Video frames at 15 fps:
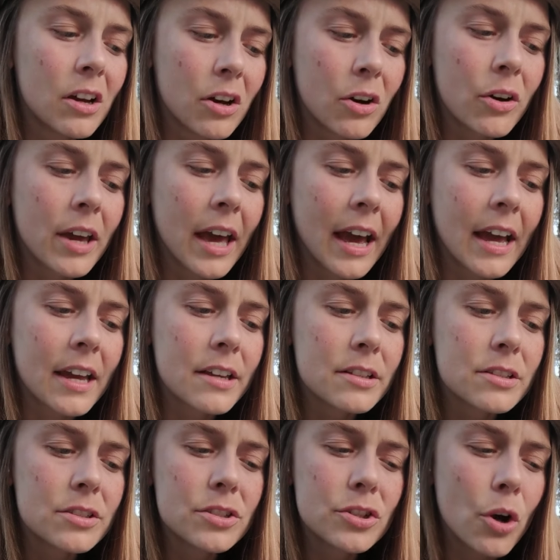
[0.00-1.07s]
Okay,
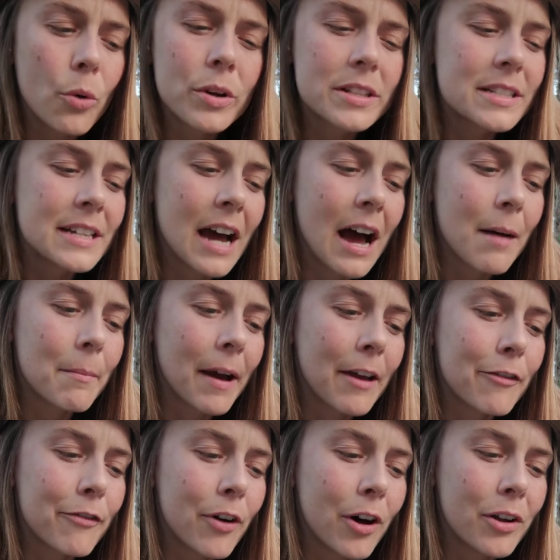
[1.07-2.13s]
so it's not
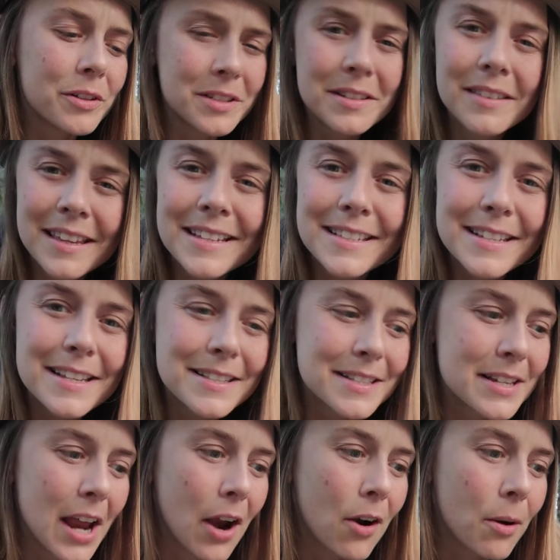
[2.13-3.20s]
my fault. This is
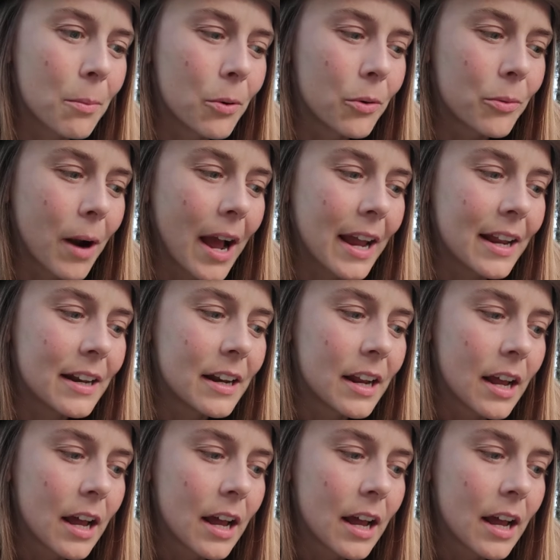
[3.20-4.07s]
terrible, right?